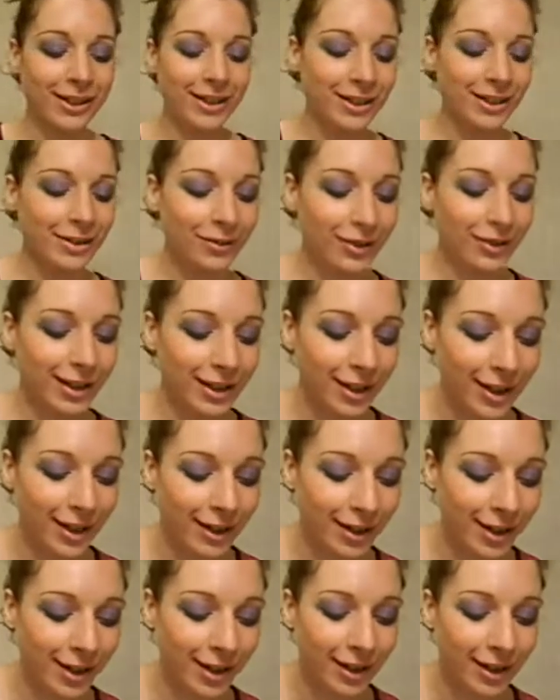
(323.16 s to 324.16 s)
Really like
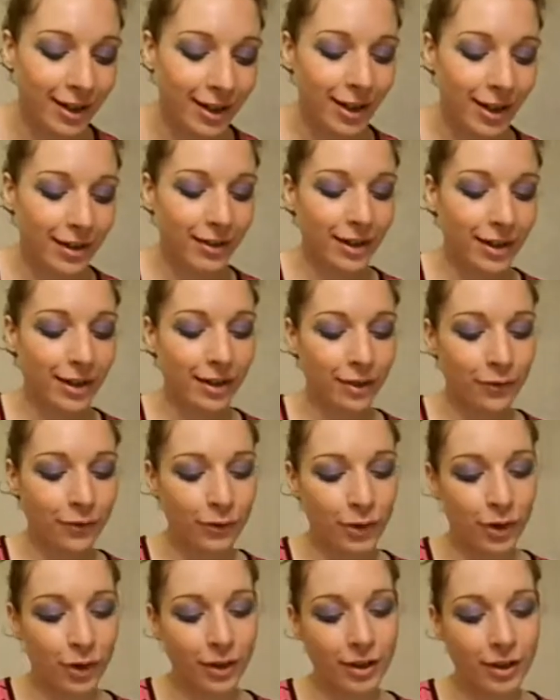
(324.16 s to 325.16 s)
that. Then I've
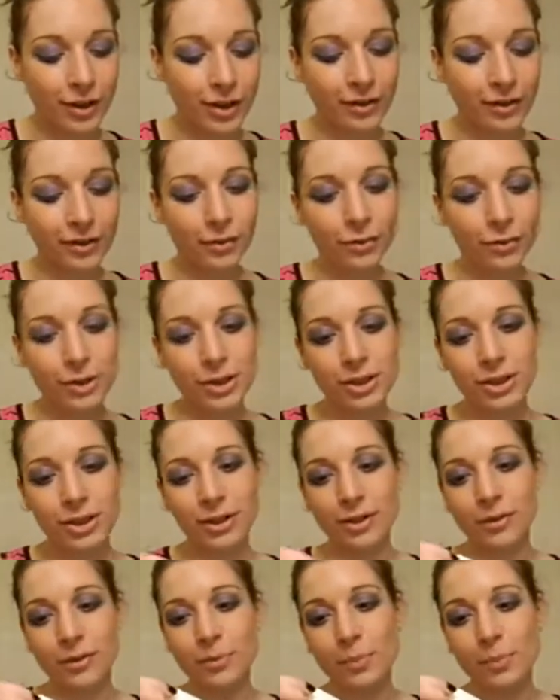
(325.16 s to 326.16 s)
got this, which
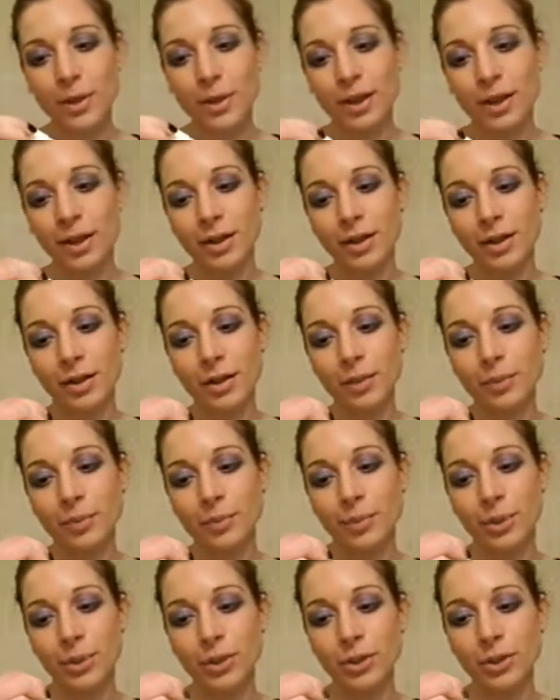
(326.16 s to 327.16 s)
is by
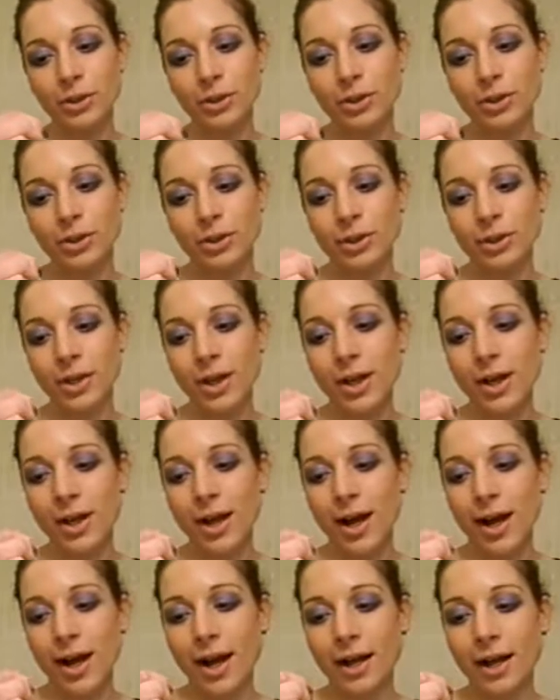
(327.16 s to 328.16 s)
Poshe,
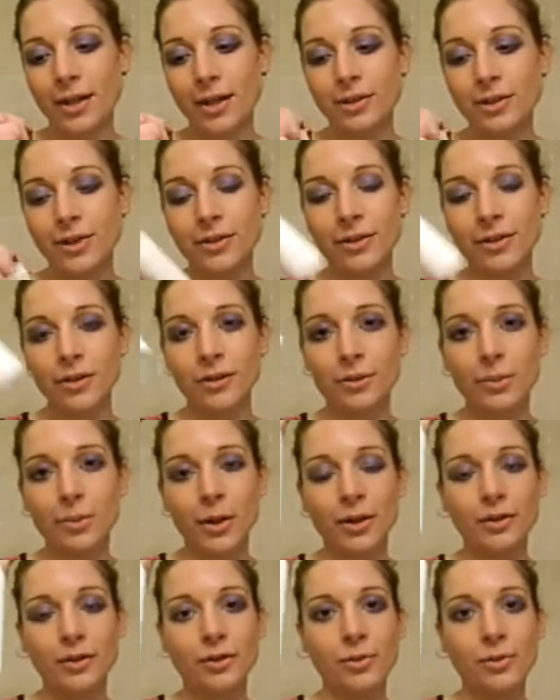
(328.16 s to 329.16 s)
and this is
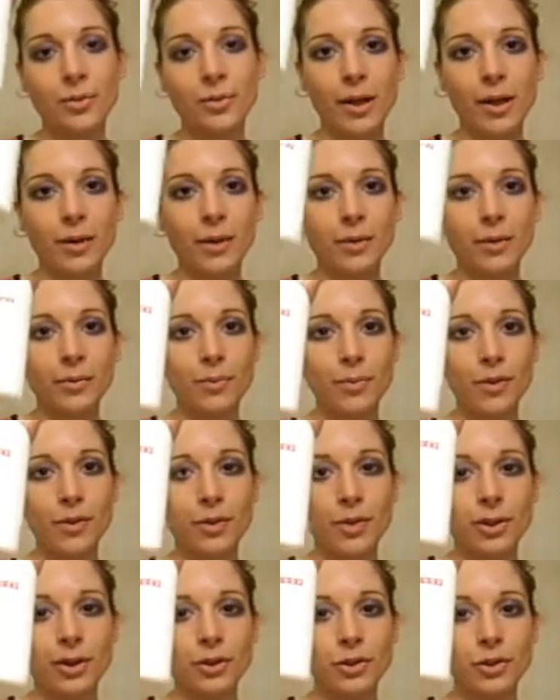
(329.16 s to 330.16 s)
supposed to be a
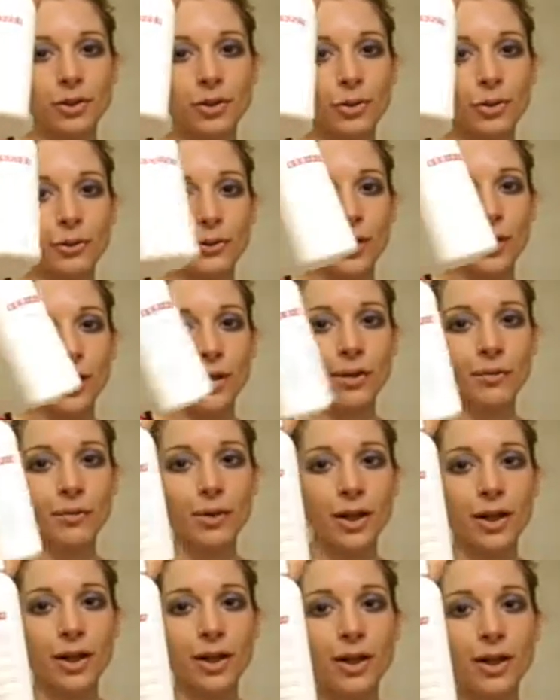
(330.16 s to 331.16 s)
polish
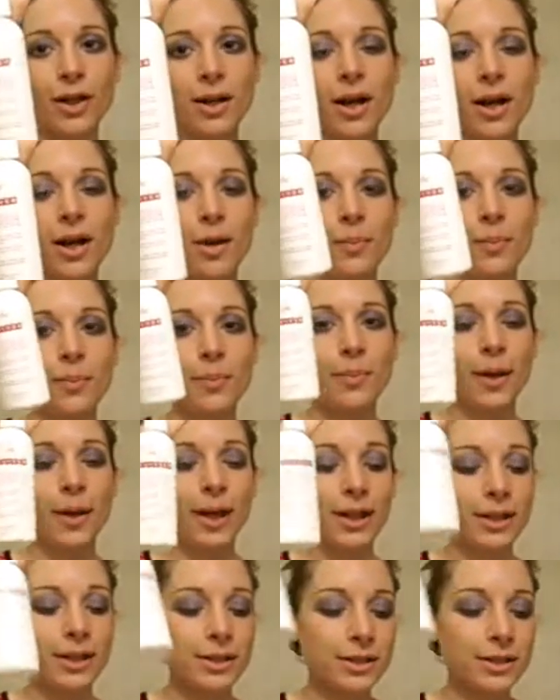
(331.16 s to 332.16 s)
reviver,
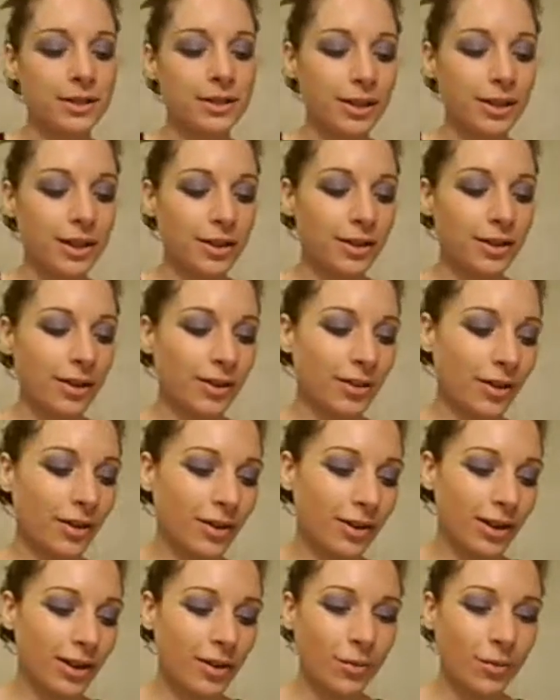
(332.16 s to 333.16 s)
but I don't think
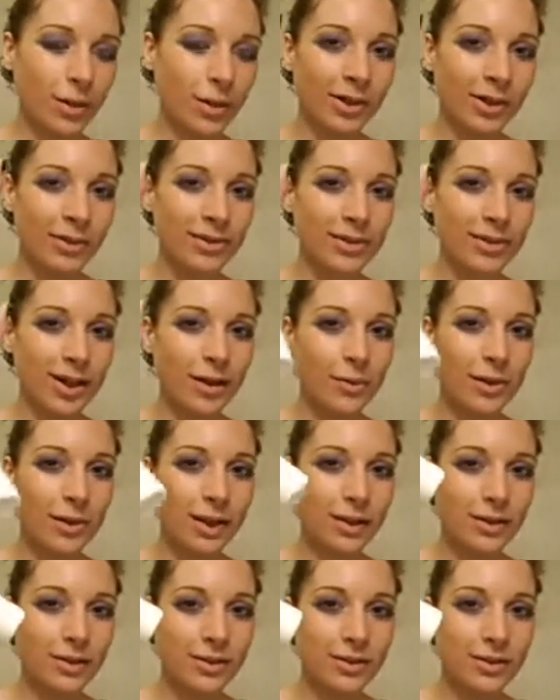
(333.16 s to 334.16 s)
it works that well
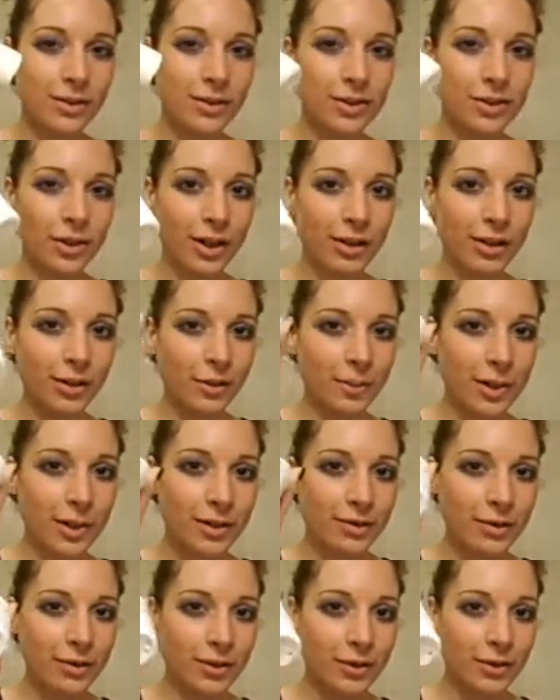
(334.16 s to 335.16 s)
because I tried it with my
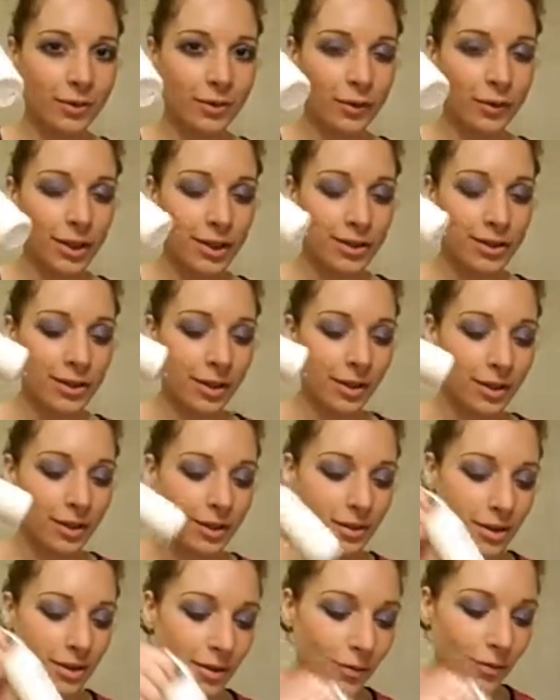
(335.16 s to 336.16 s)
Seche Vite and
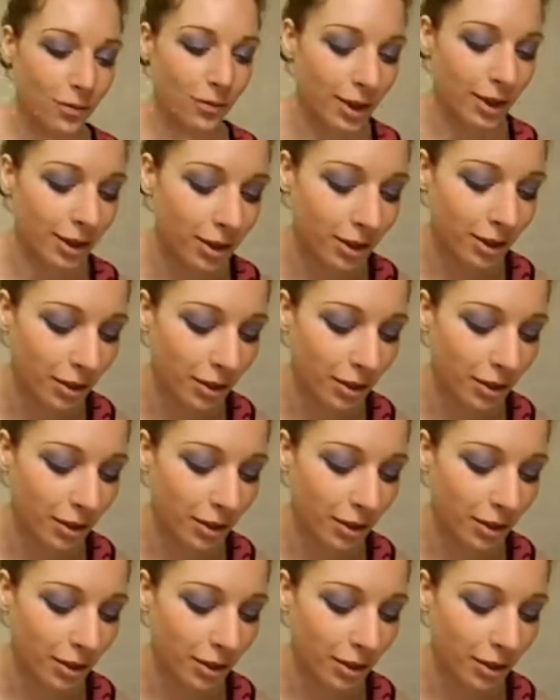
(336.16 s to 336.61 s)
didn't really cure